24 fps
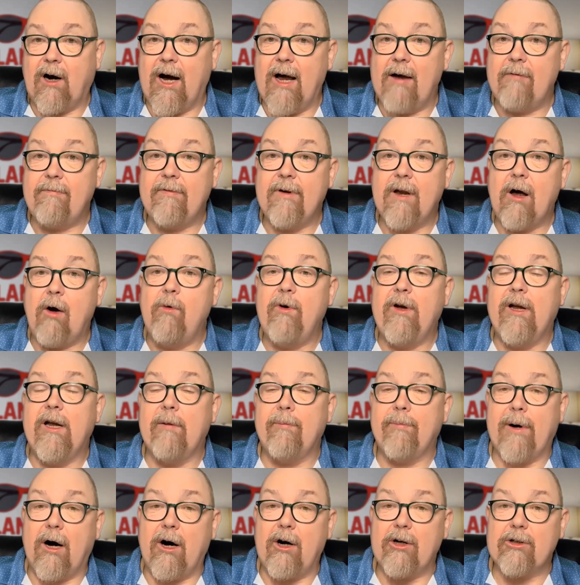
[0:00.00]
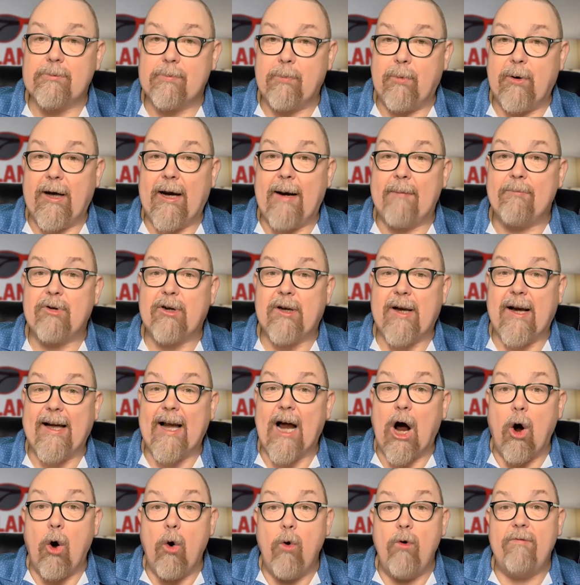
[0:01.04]
I have known in the past pre-apps take
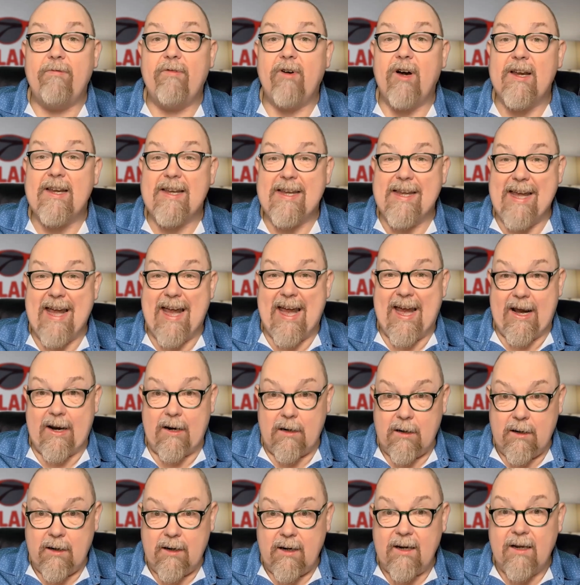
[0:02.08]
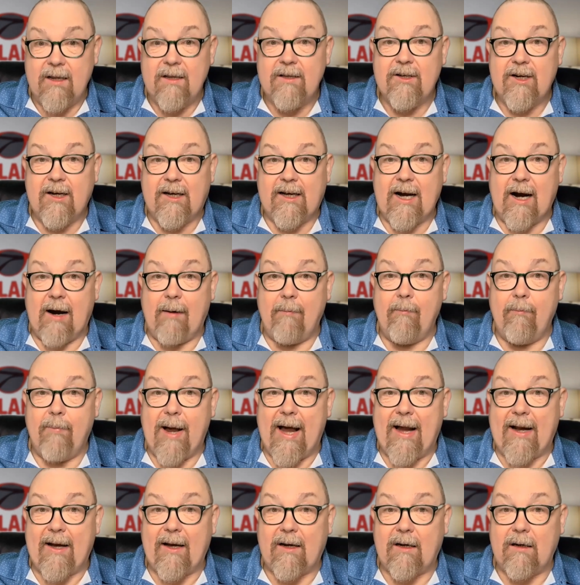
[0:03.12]
over a year to come
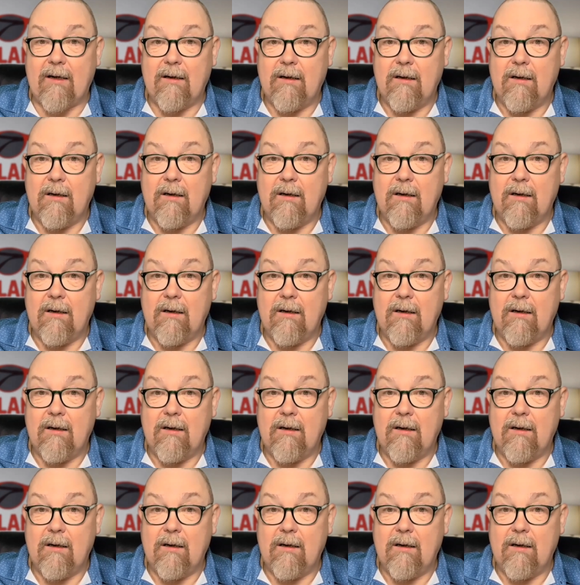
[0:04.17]
back.